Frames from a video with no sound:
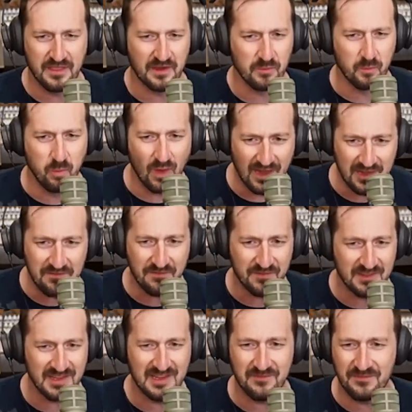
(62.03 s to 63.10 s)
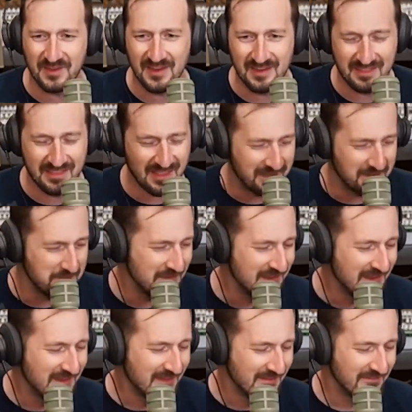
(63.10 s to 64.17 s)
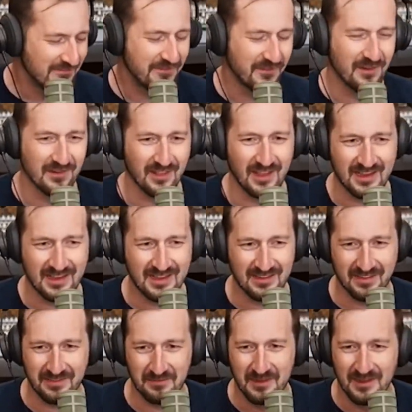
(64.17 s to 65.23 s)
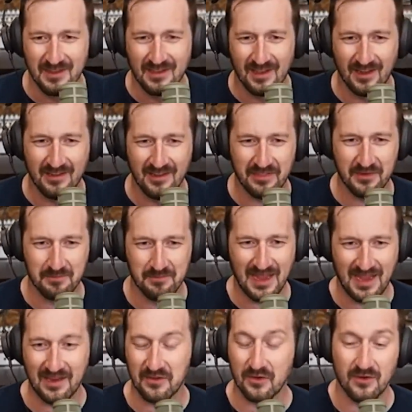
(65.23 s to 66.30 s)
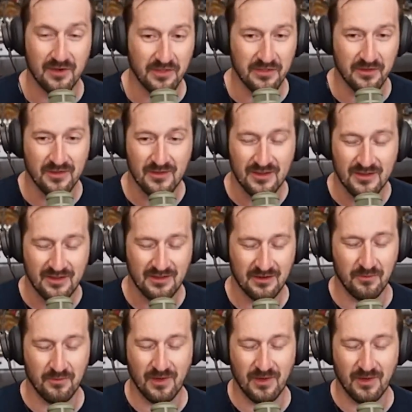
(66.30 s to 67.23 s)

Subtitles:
their wife leaving them for like another man or another, you know,